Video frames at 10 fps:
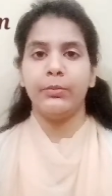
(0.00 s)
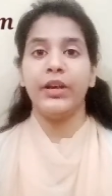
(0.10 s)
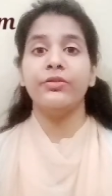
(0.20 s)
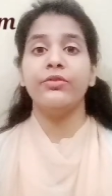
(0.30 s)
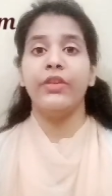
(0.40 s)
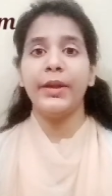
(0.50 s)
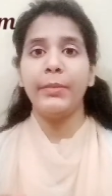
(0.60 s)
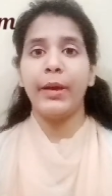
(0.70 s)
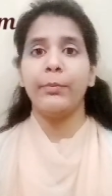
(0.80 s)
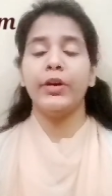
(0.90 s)
If one
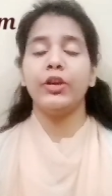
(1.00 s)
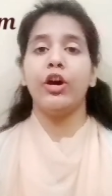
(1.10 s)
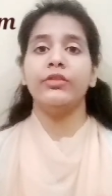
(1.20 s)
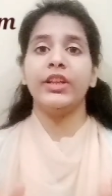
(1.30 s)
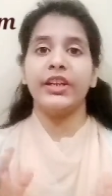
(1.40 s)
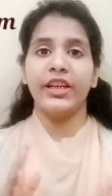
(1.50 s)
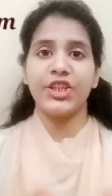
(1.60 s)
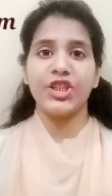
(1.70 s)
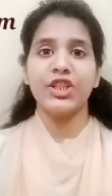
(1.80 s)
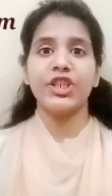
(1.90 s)
member of the
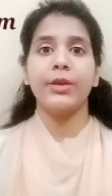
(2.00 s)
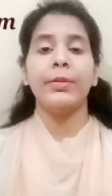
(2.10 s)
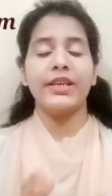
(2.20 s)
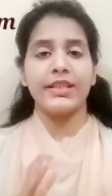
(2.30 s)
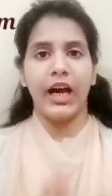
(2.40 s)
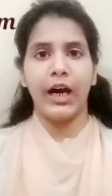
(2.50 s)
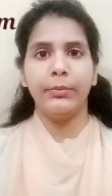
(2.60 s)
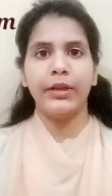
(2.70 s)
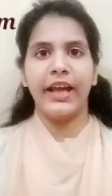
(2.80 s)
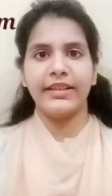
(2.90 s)
relationship is
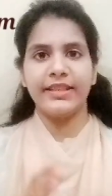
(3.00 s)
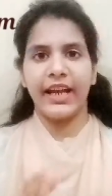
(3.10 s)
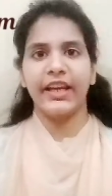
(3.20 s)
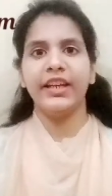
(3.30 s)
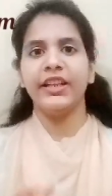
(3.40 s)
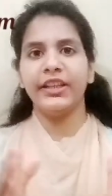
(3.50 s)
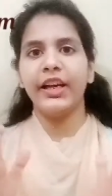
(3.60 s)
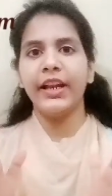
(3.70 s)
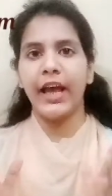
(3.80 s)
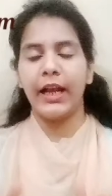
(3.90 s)
harmed and second neither
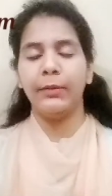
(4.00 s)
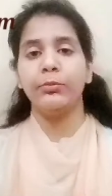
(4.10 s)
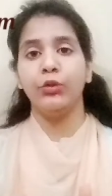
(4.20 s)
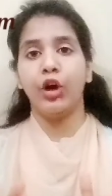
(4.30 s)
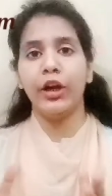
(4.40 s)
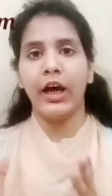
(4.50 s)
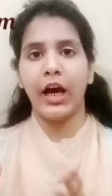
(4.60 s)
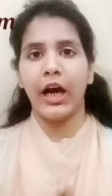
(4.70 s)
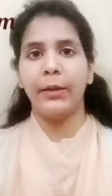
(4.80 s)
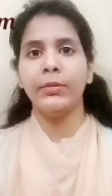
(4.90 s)
helped nor
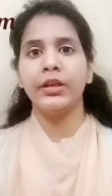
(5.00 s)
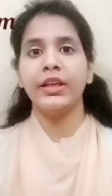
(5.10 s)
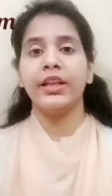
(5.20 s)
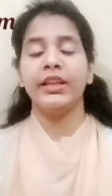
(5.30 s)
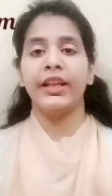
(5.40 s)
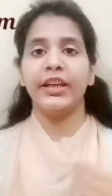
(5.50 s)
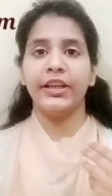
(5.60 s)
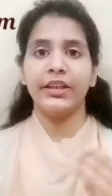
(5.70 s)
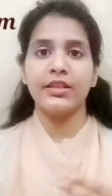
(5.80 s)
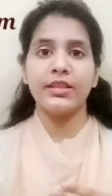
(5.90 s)
harmed, then it
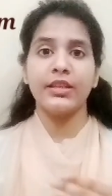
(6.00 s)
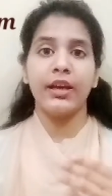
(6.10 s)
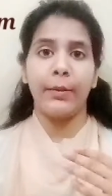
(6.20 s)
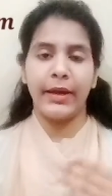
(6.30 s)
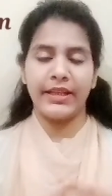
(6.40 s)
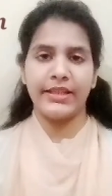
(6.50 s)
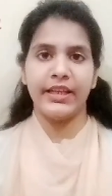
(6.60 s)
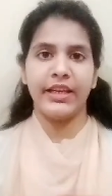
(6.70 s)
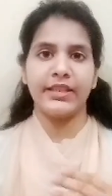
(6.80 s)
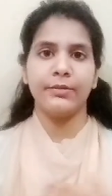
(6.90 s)
is
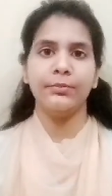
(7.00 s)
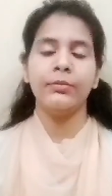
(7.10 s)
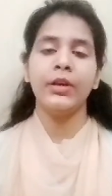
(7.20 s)
commensalism.